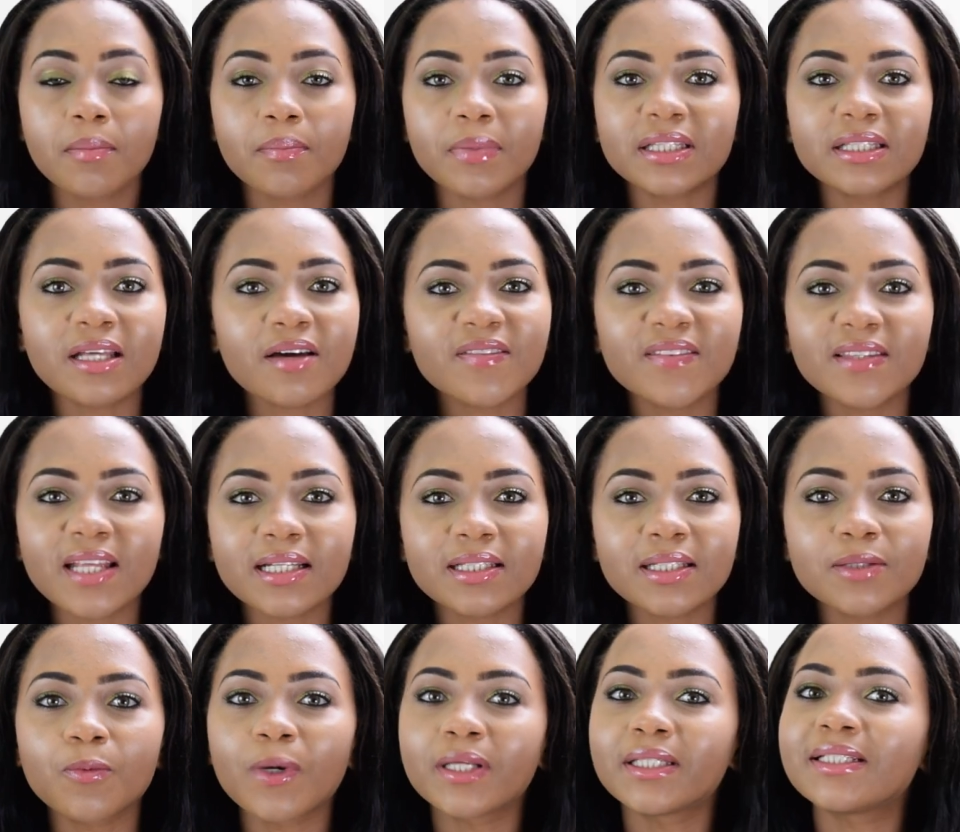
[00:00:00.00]
But
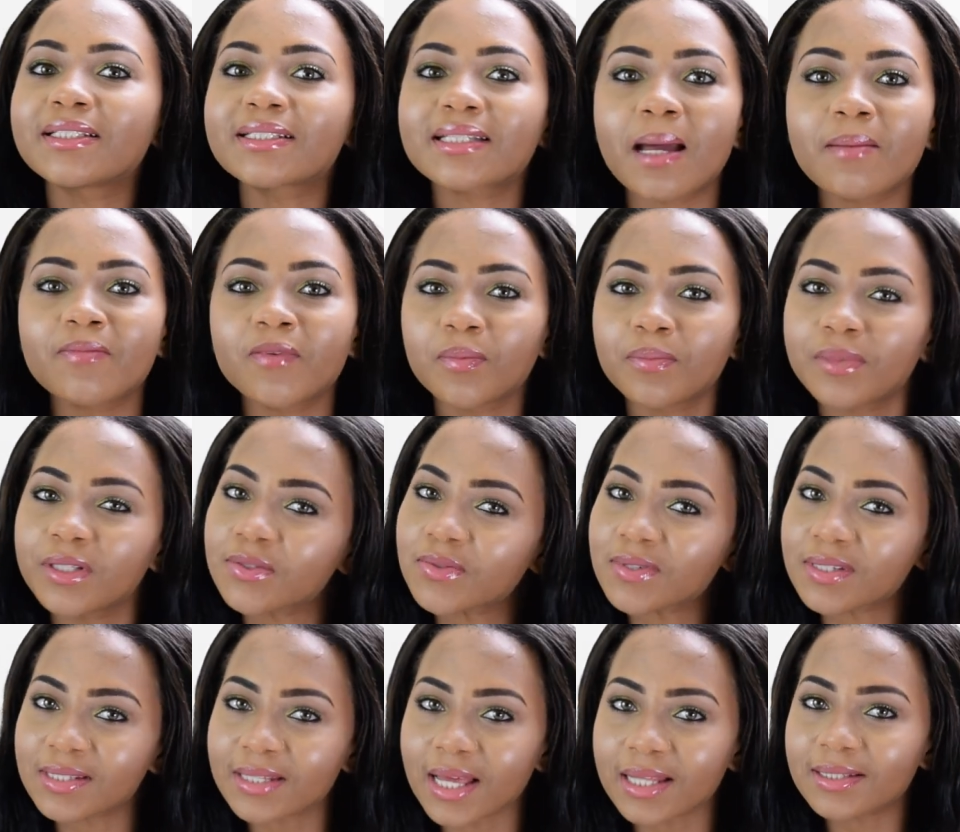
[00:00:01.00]
definitely when it's time for me to
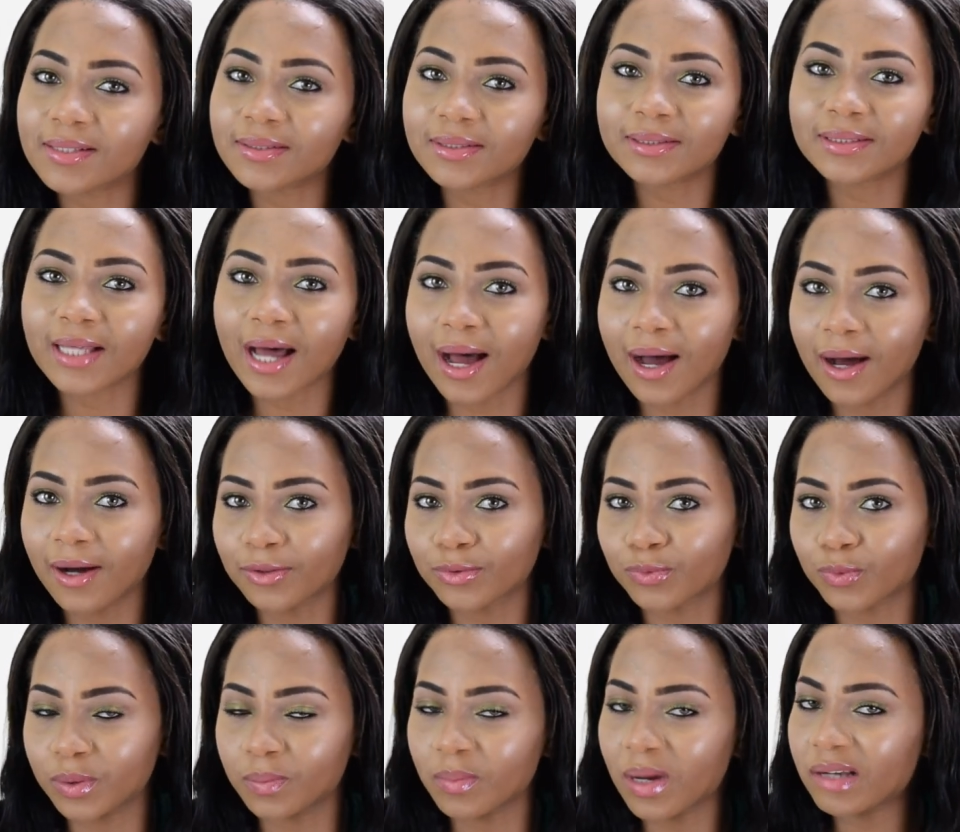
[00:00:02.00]
settle down
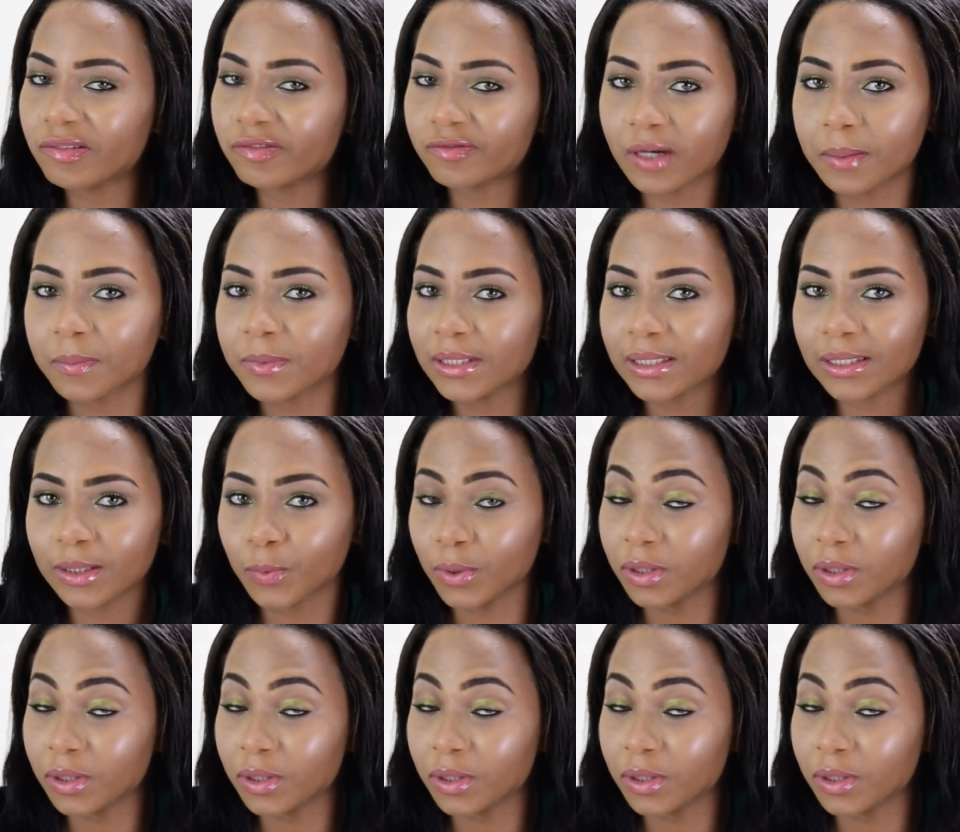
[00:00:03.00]
with my family,